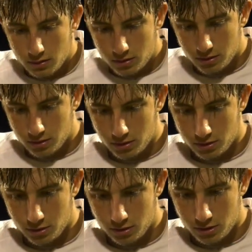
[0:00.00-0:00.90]

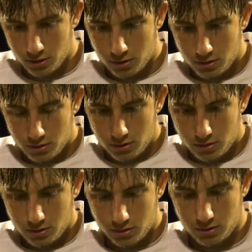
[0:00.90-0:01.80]

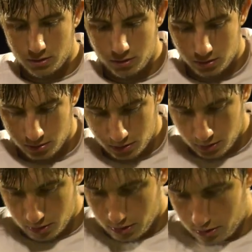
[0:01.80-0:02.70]

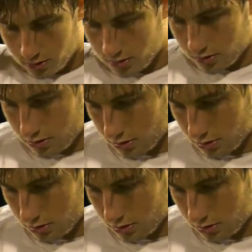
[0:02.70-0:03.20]
This person isn't speaking.